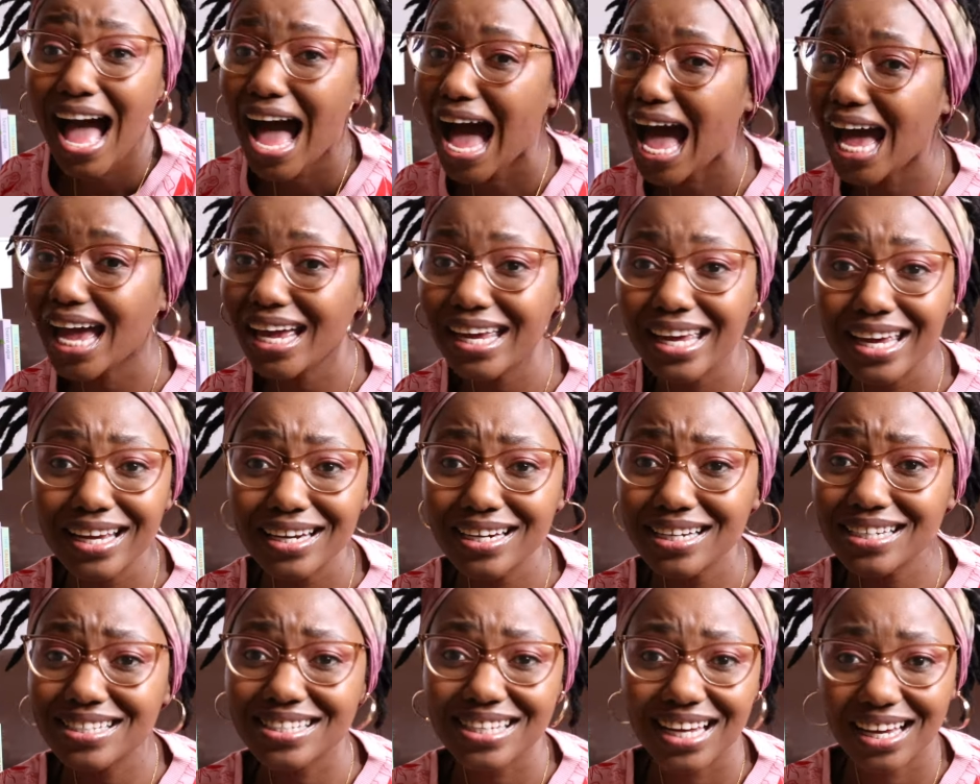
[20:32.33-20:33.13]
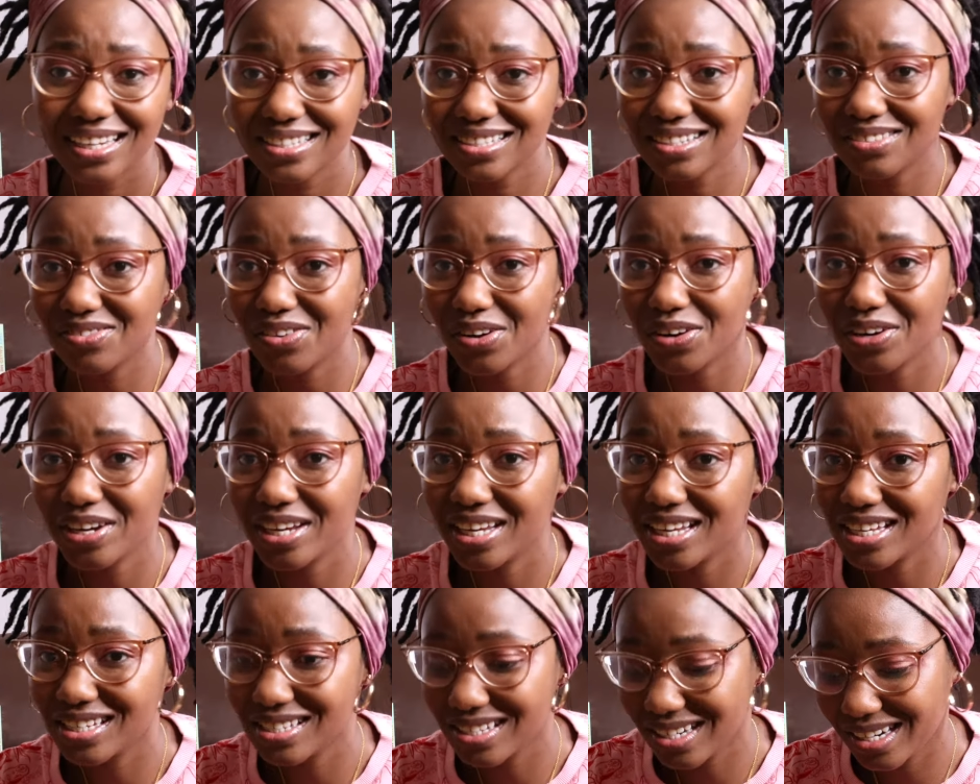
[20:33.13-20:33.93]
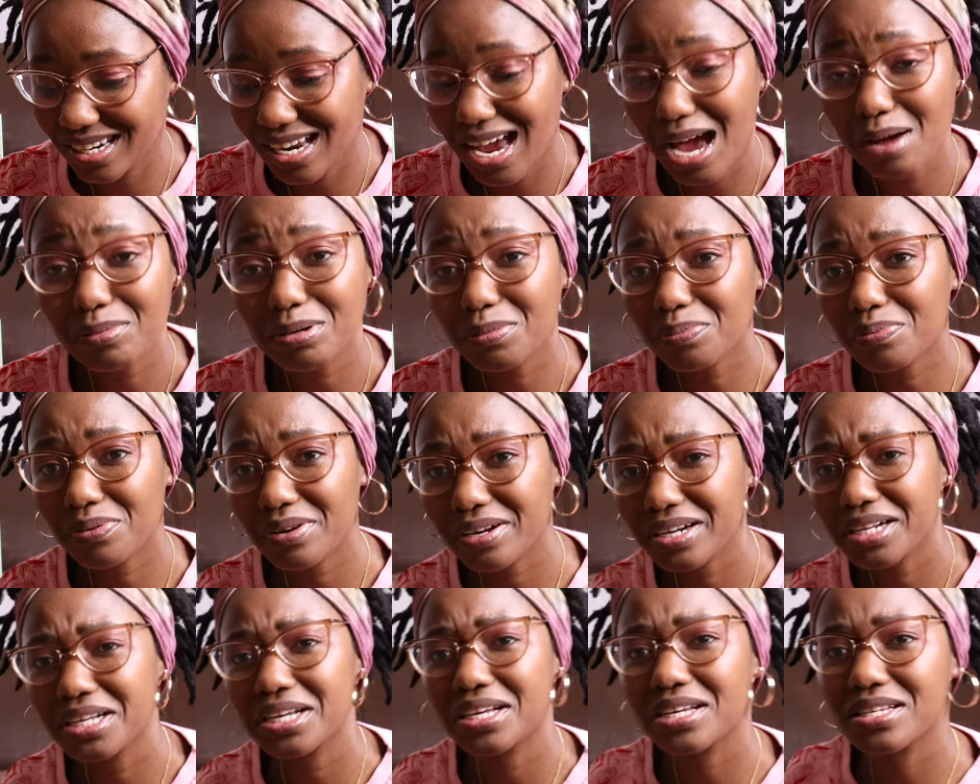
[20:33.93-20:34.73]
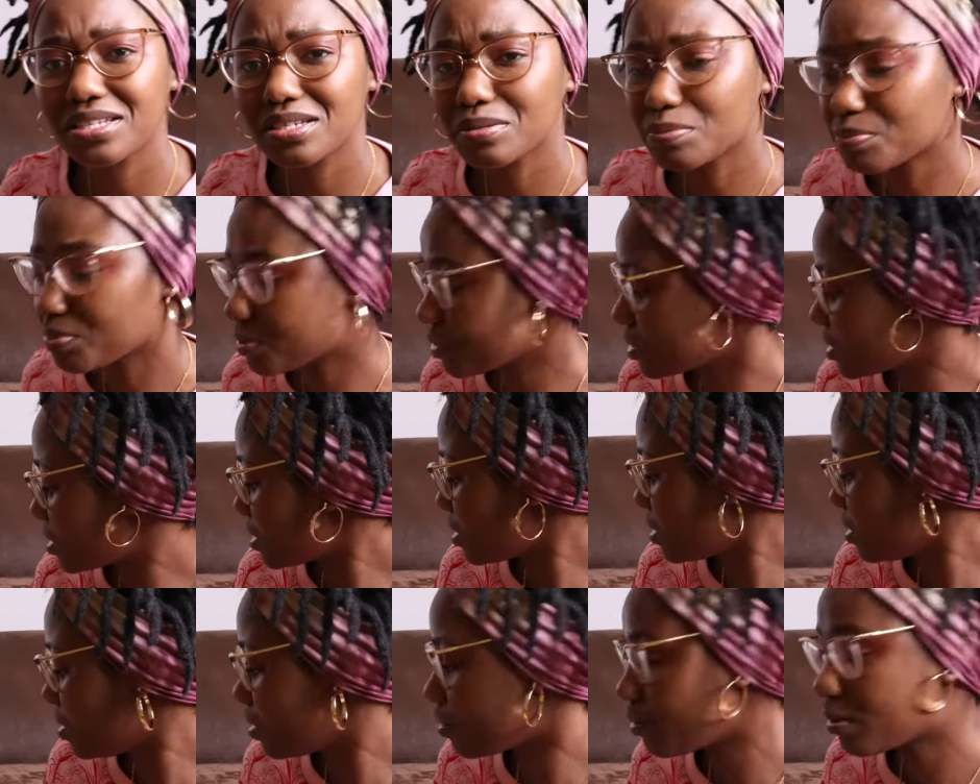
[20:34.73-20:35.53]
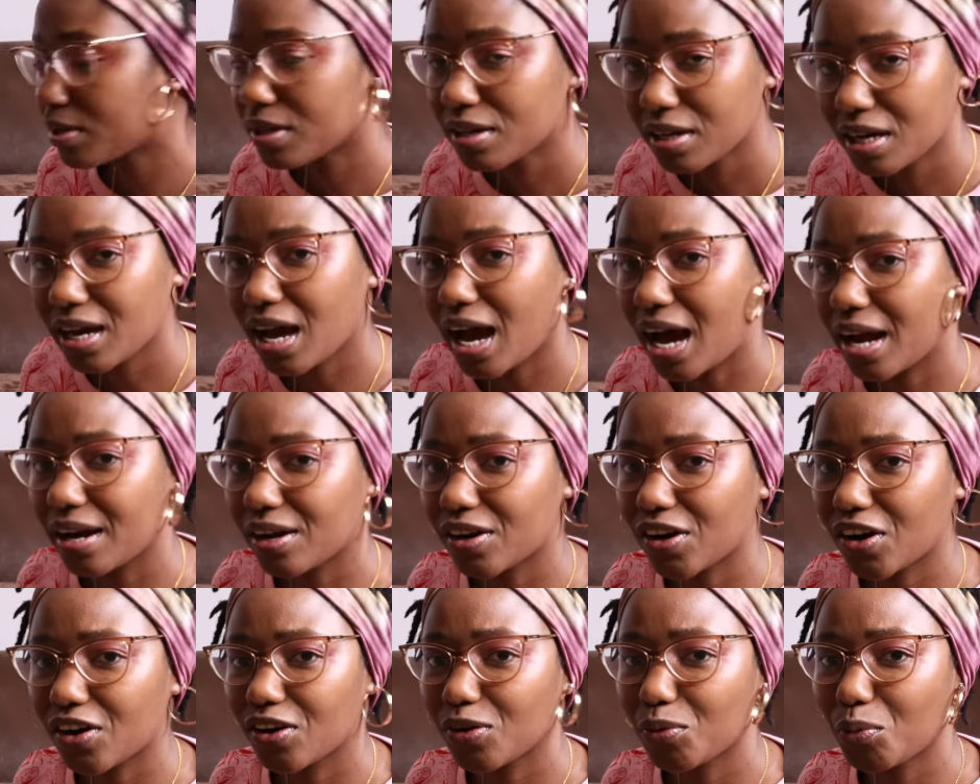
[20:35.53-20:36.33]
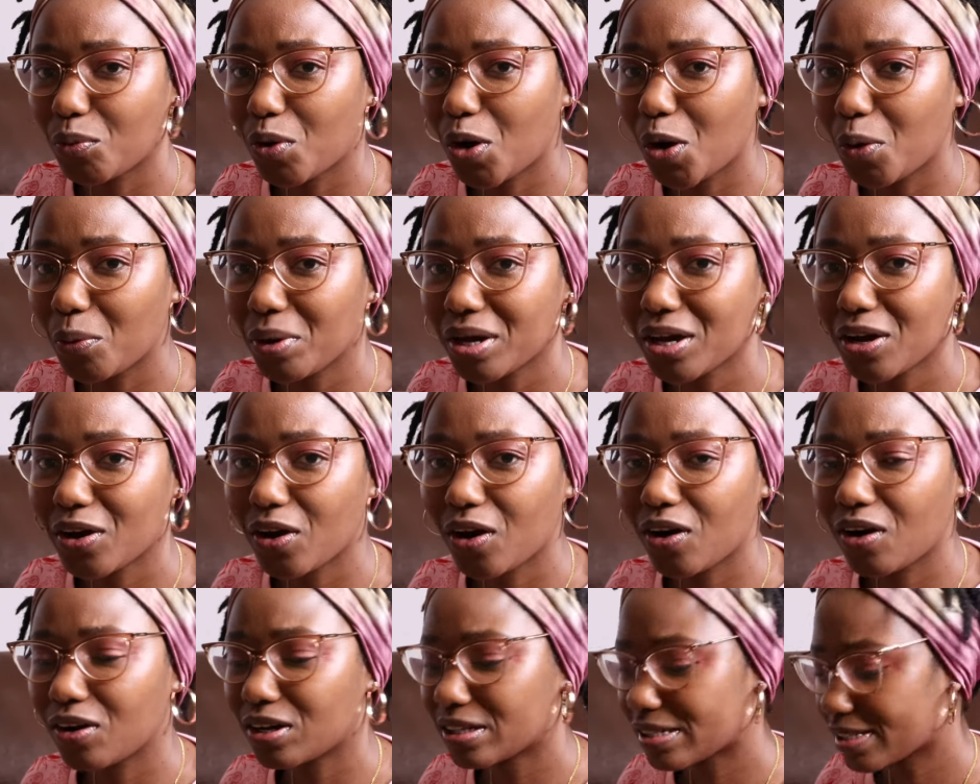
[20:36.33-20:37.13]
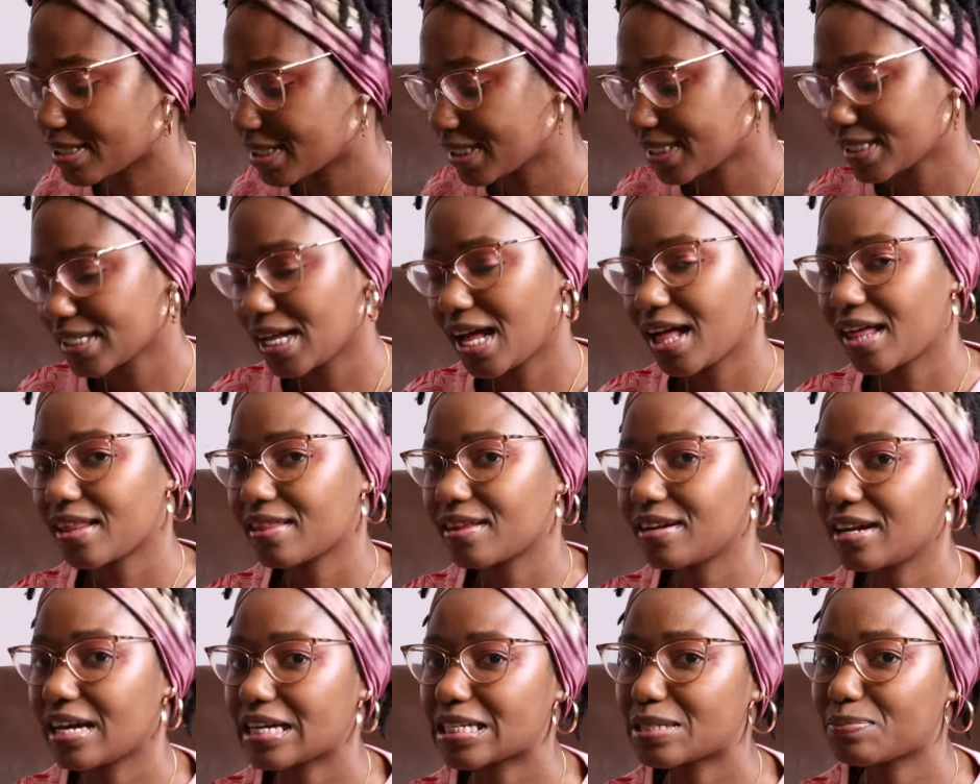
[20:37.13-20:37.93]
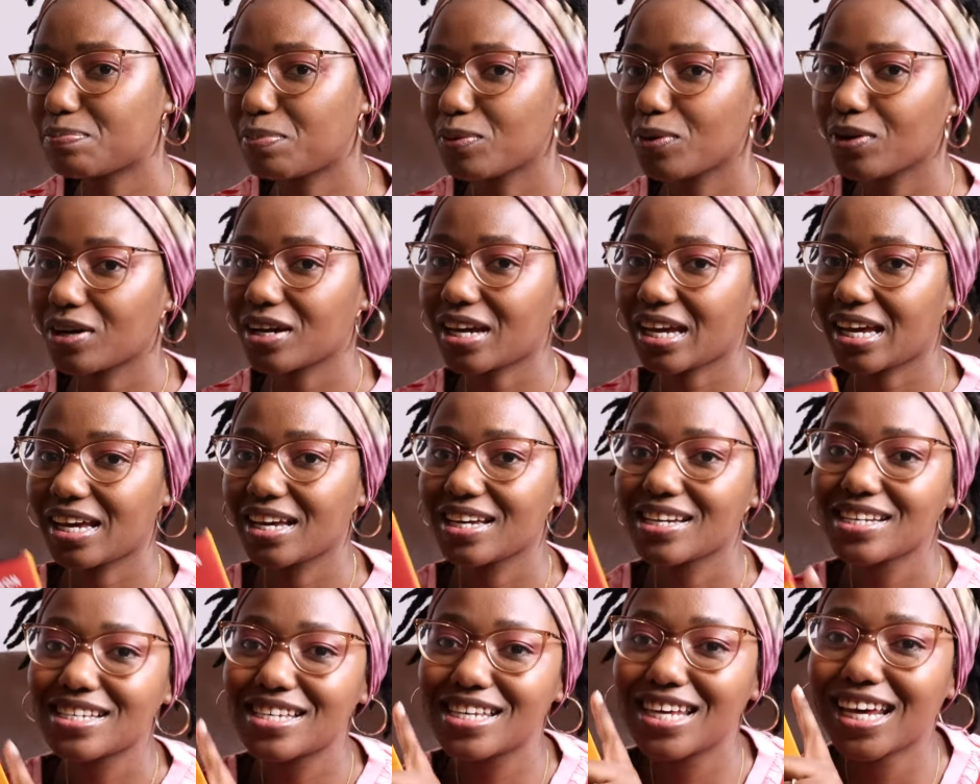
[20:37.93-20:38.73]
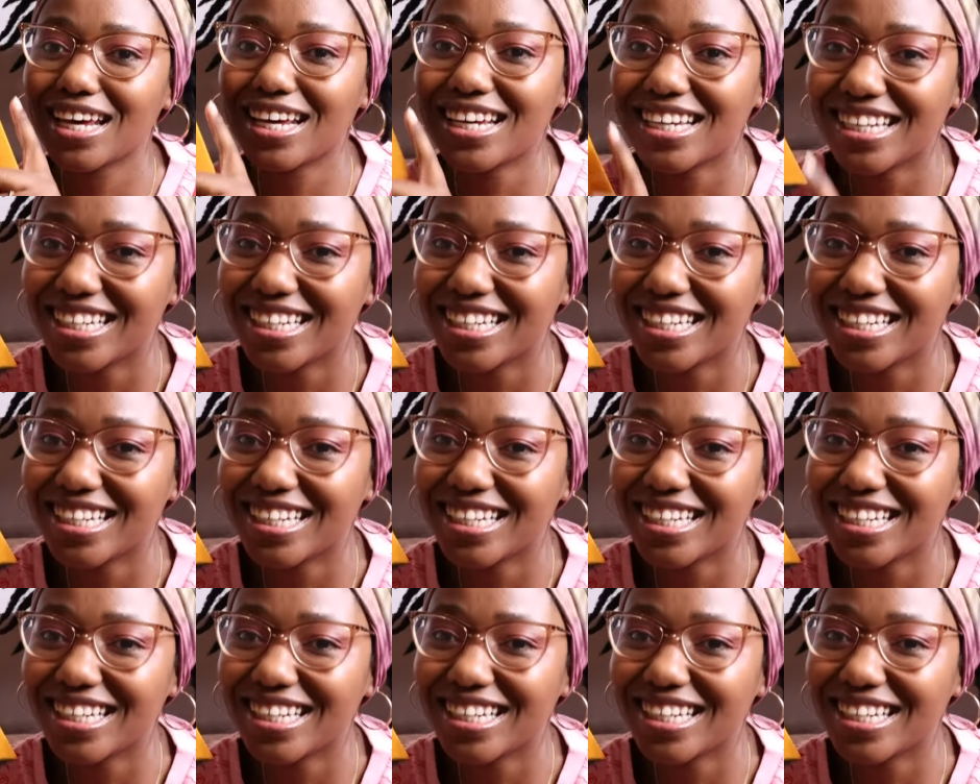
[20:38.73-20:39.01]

I get excited very easily. I'm a pretty easy breezy kind of going girl. The next book is